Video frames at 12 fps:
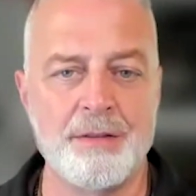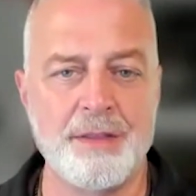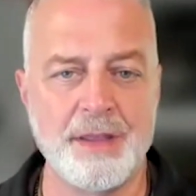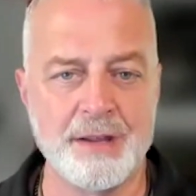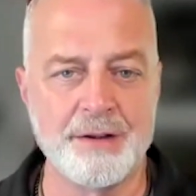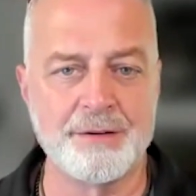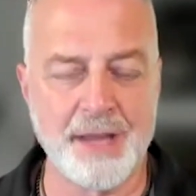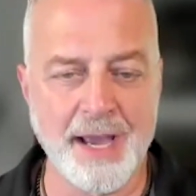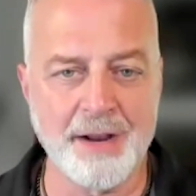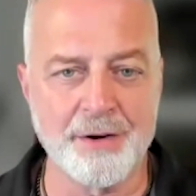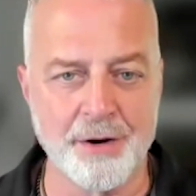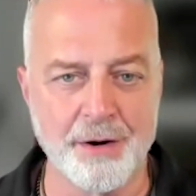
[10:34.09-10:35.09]
the
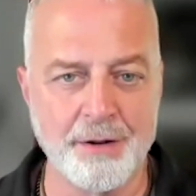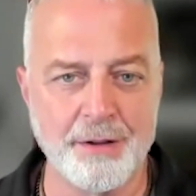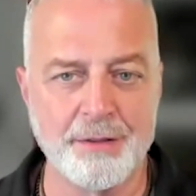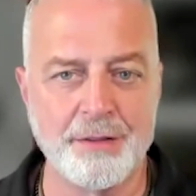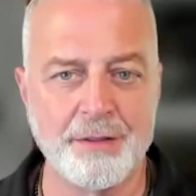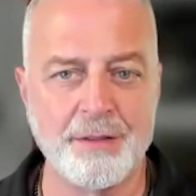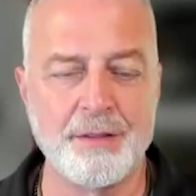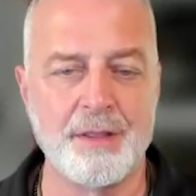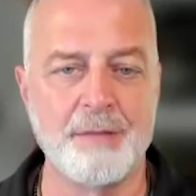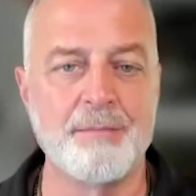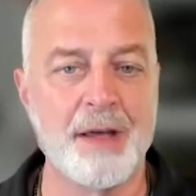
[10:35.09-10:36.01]
standard, the